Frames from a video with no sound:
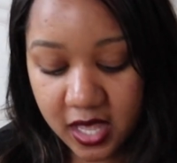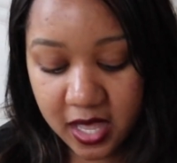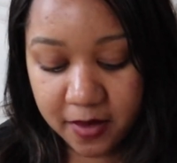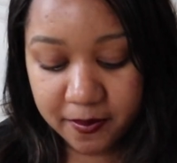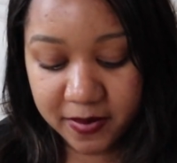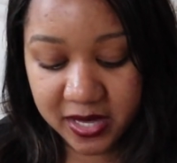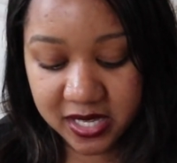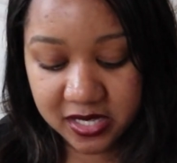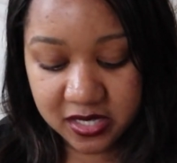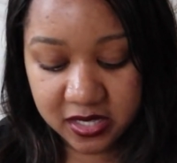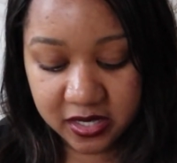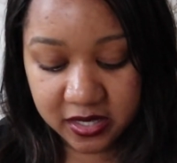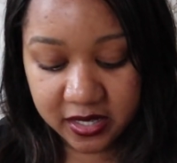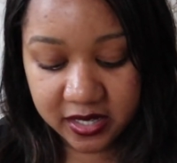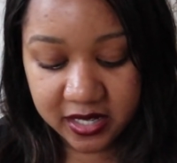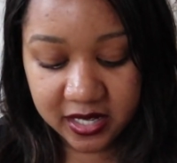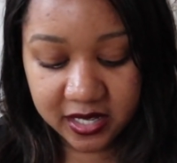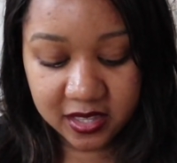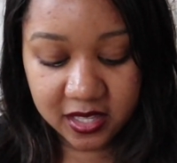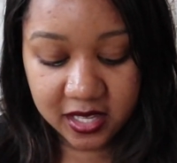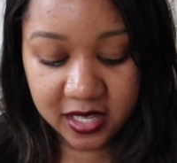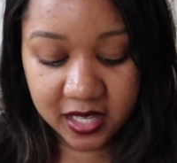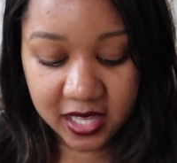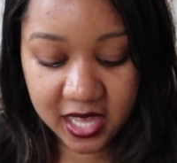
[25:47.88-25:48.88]
and
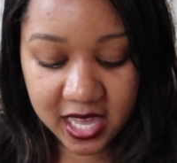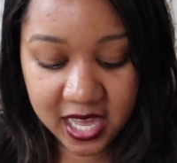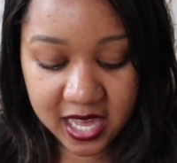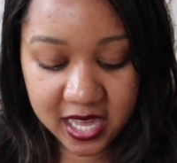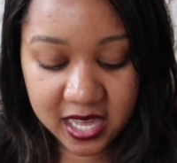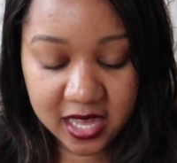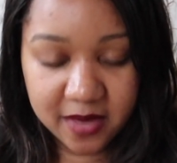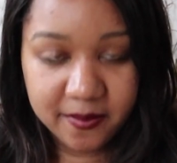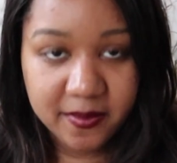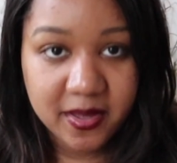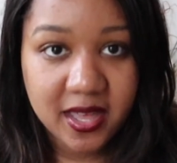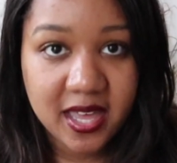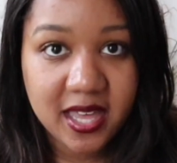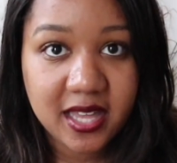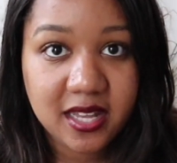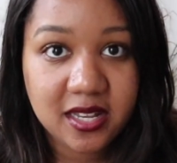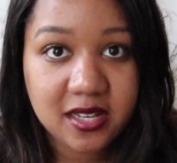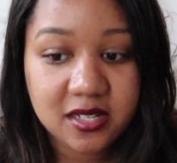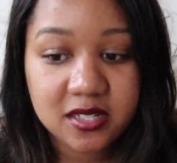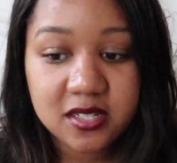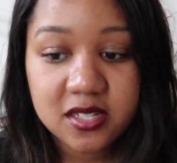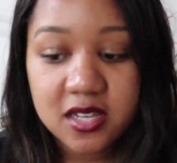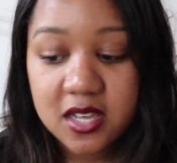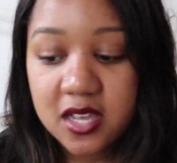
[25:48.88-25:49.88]
basically they came,
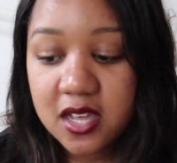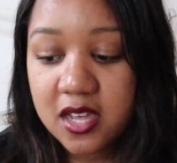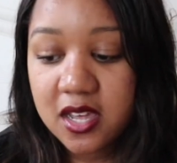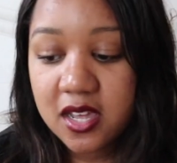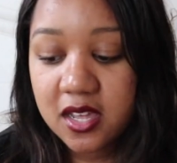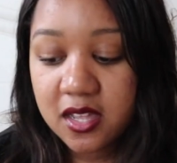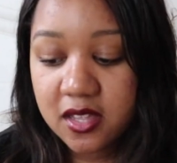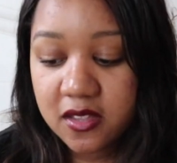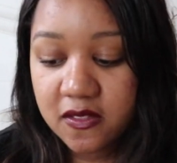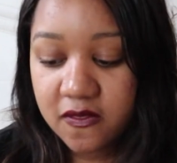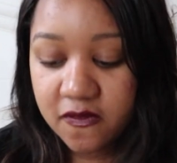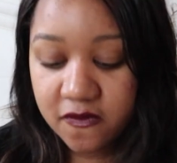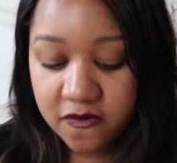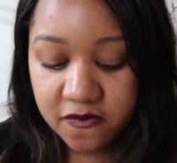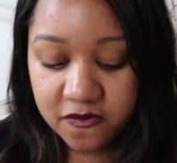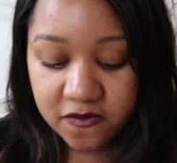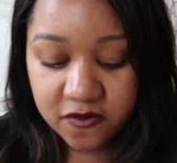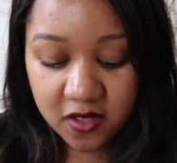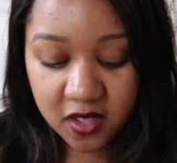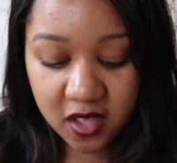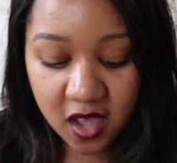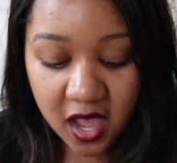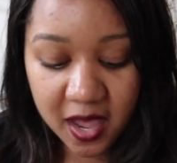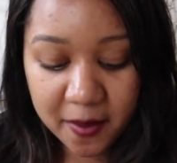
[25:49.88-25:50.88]
and
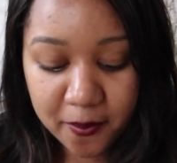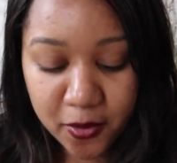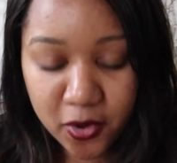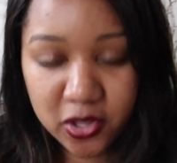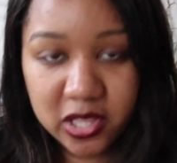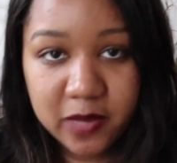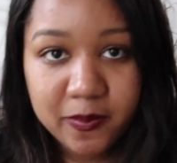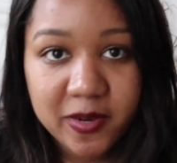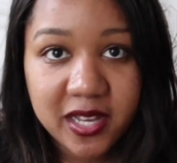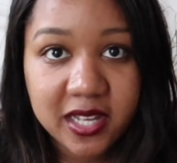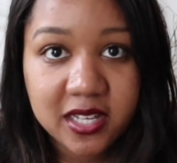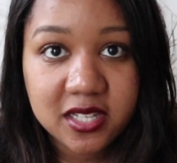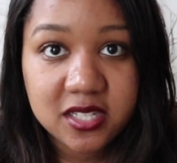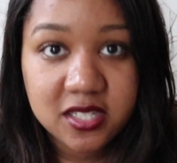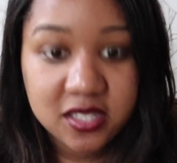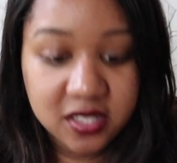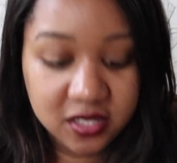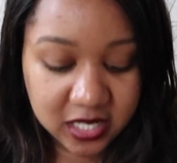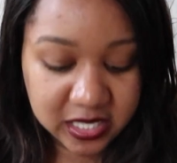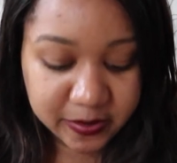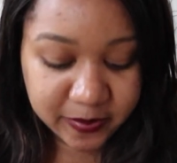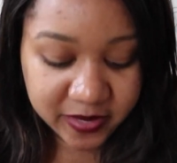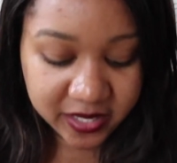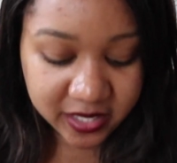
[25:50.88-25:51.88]
I bought them like a
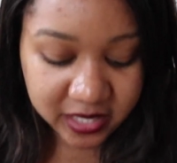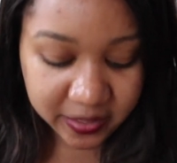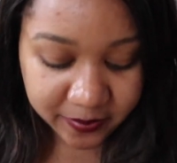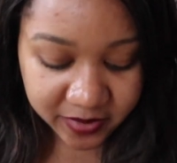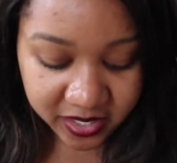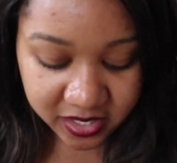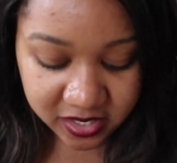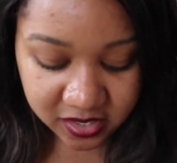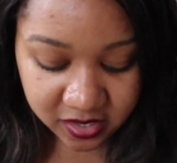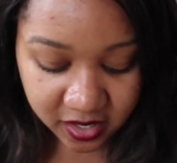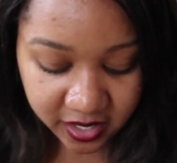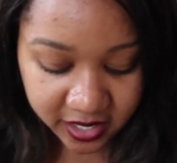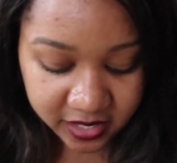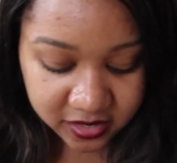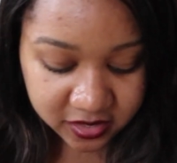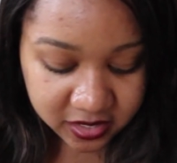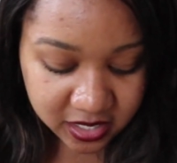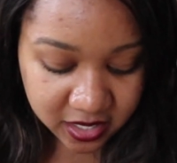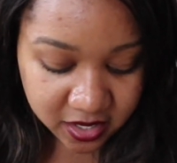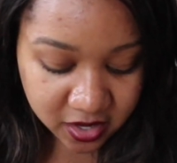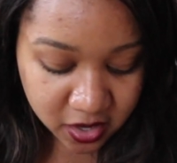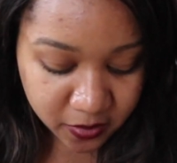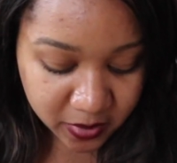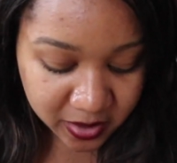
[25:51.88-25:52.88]
size bigger than my size,
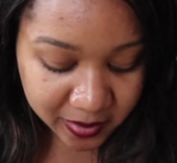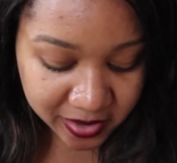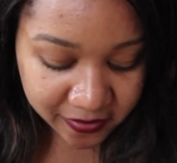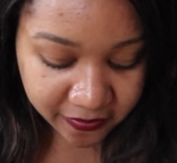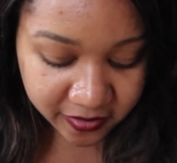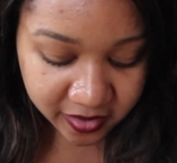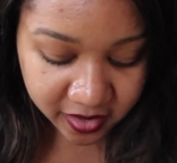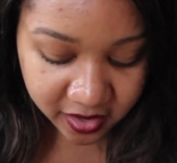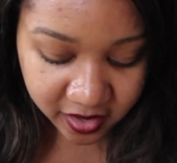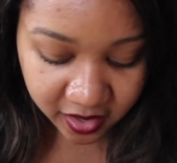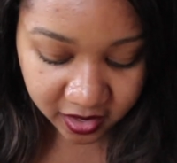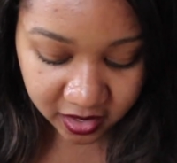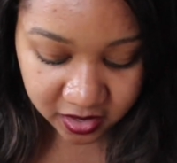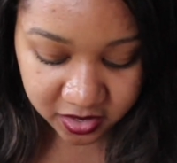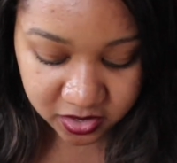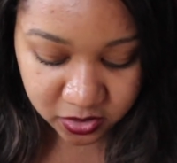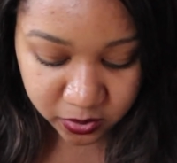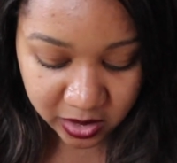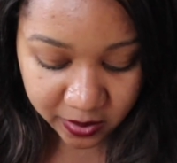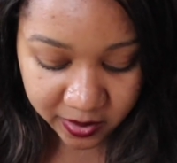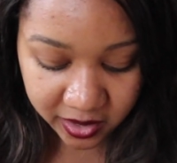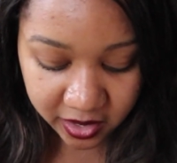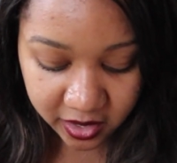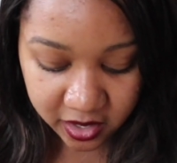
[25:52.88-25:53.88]
so I know my feet are going to
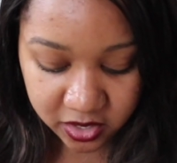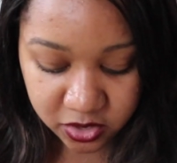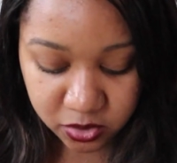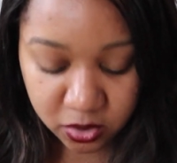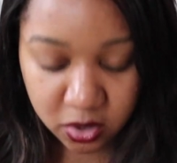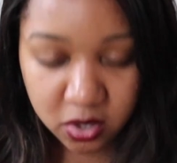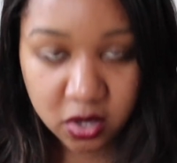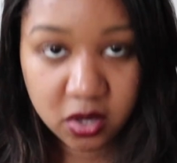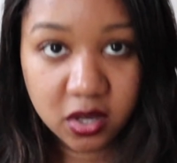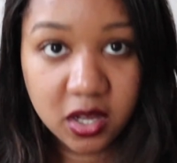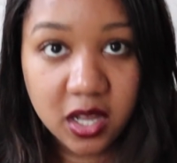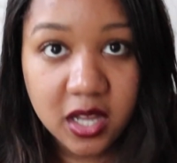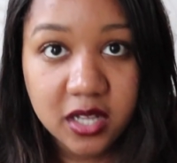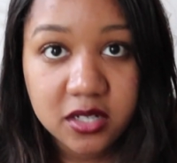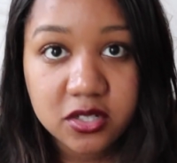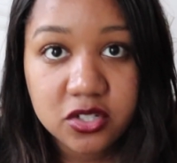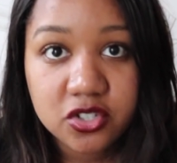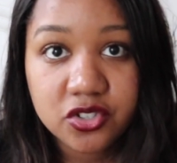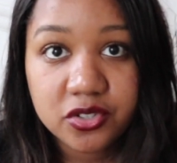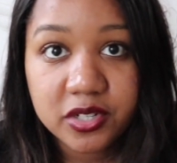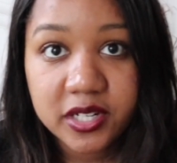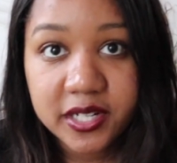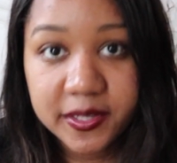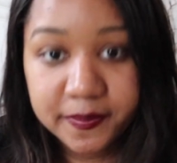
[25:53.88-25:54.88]
swell when I go to a hot
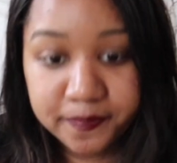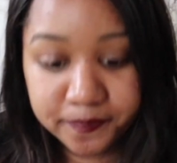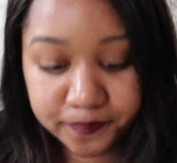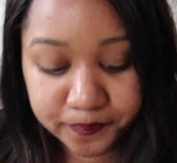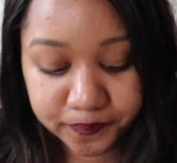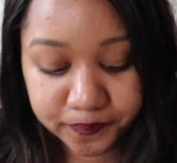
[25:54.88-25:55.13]
country.